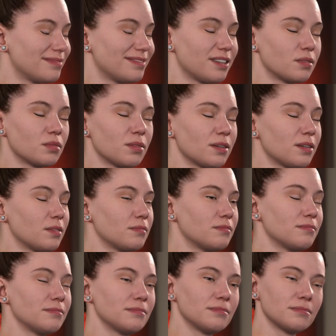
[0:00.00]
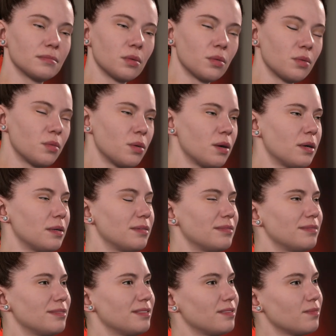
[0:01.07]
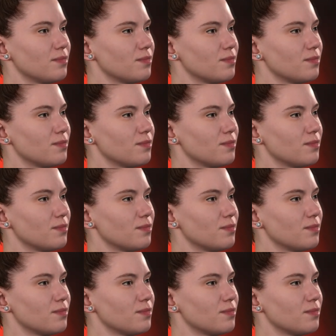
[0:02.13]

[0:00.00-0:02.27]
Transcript: Those are bold words.